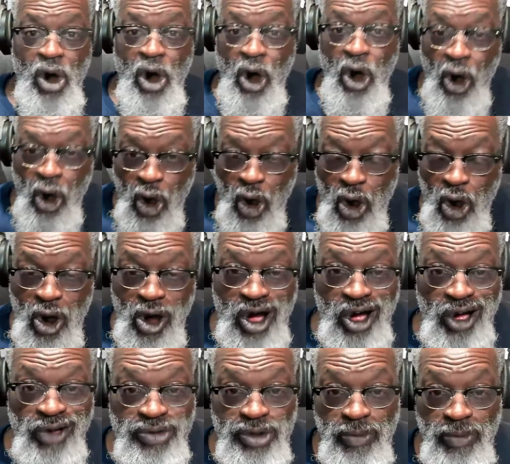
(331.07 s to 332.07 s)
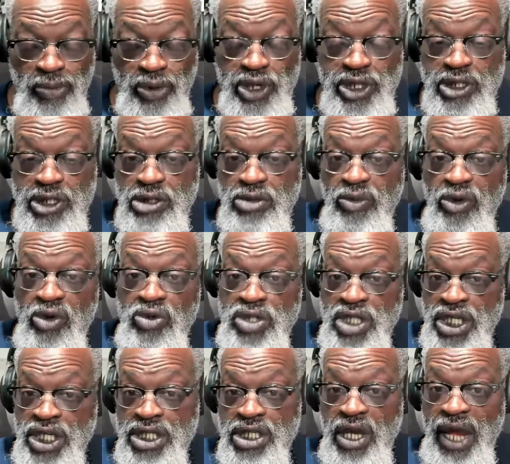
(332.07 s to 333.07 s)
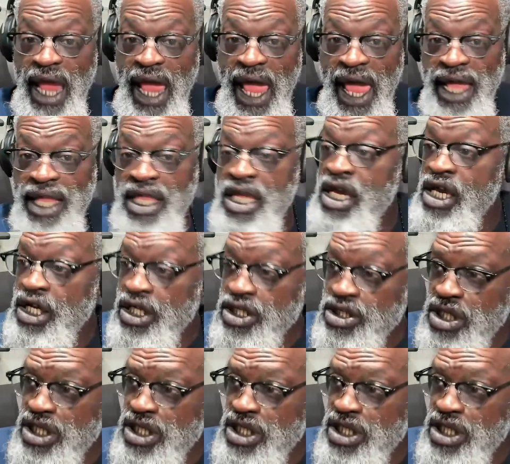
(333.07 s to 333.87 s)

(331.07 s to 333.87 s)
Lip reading: all of the principles interact so